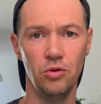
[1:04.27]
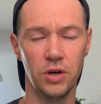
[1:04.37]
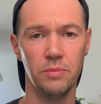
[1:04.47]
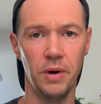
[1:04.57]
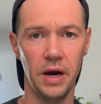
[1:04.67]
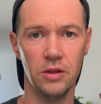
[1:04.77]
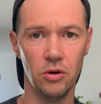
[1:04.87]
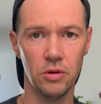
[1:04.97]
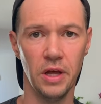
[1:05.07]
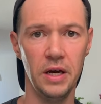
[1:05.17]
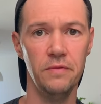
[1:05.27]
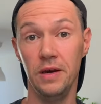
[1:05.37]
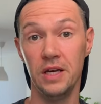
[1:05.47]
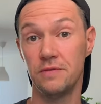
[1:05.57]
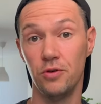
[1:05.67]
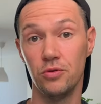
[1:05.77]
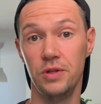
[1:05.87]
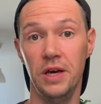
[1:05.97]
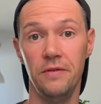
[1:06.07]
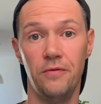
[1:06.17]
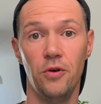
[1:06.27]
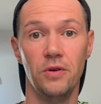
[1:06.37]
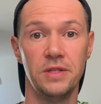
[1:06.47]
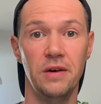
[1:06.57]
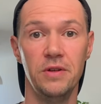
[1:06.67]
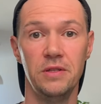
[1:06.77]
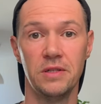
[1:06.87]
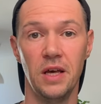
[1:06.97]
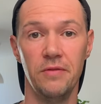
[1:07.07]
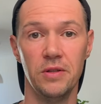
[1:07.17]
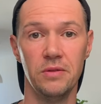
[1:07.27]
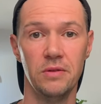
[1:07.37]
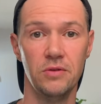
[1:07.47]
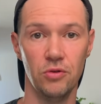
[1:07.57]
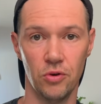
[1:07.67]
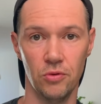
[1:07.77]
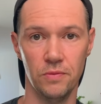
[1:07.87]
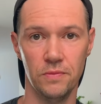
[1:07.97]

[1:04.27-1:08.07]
you can buy it online as for today for seventy-seven euro.